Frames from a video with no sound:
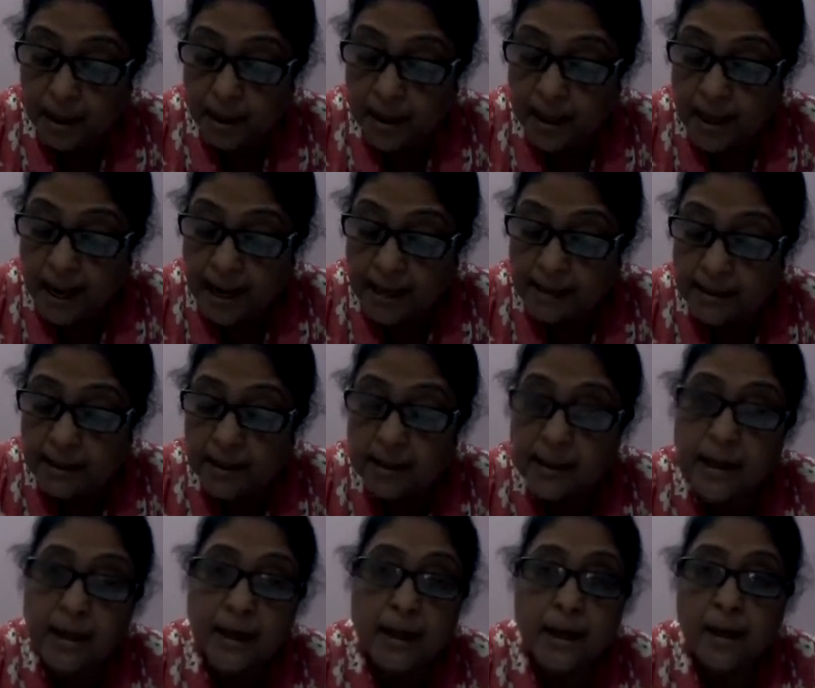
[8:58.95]
He hasn't
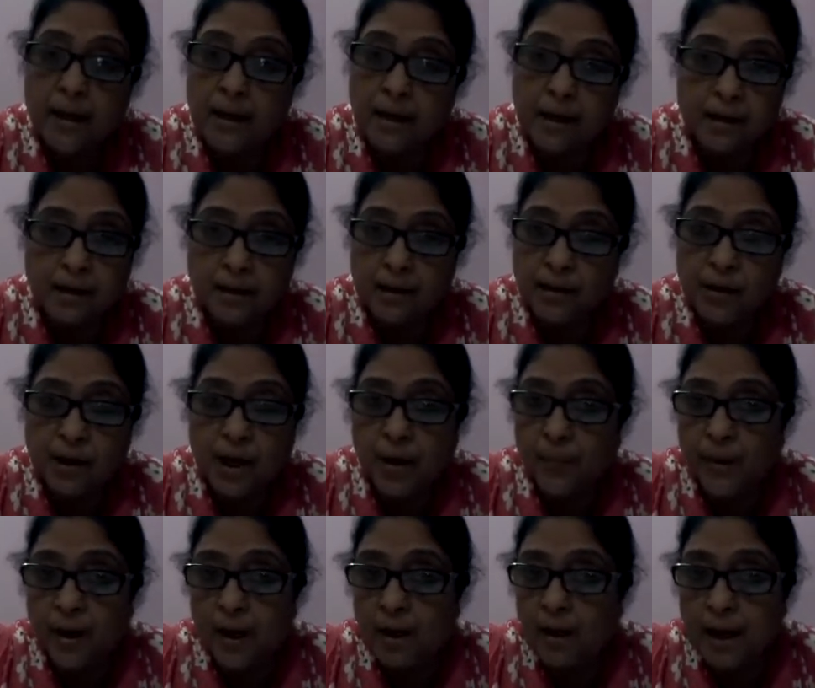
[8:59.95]
any ears.
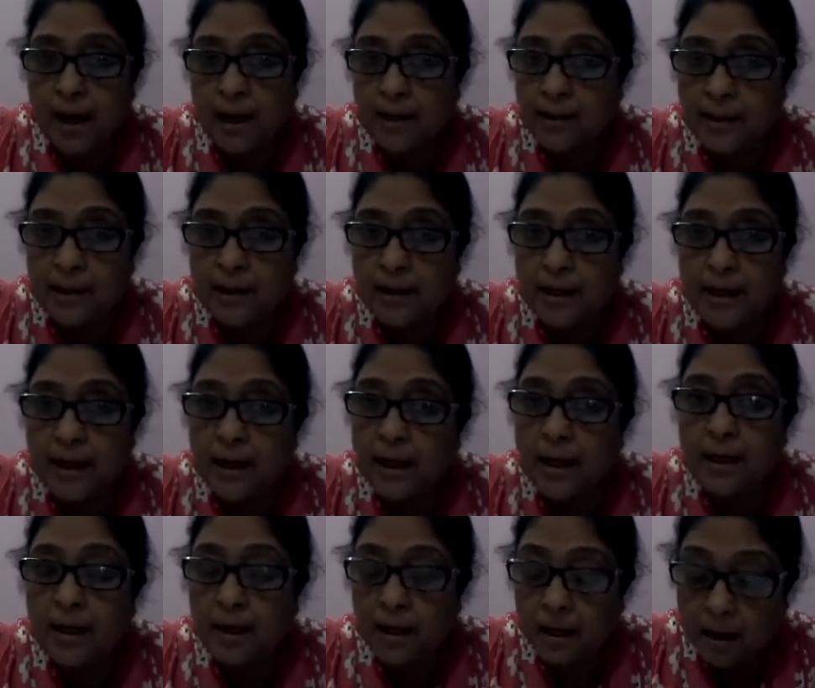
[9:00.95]
Chameleon hasn't any
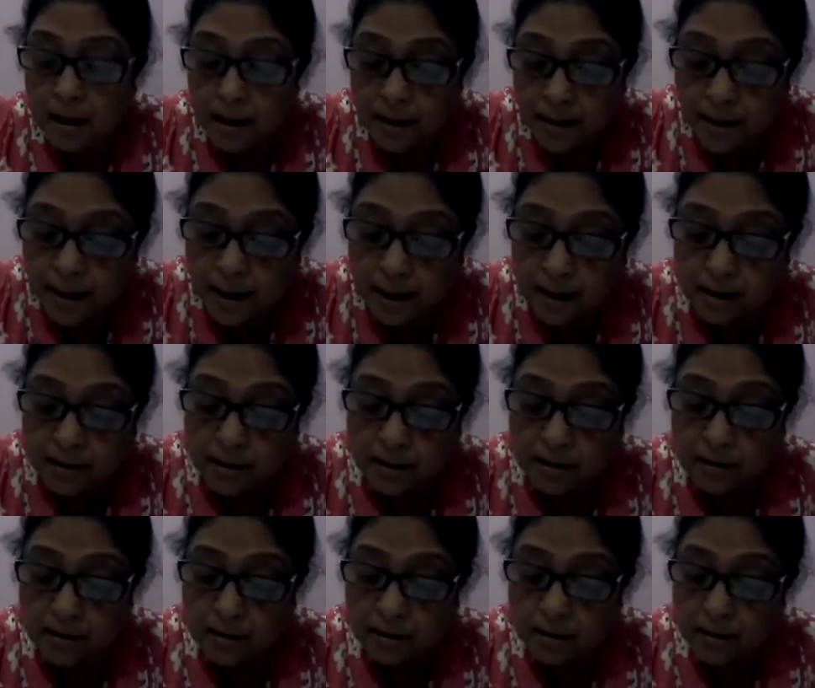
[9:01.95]
ears.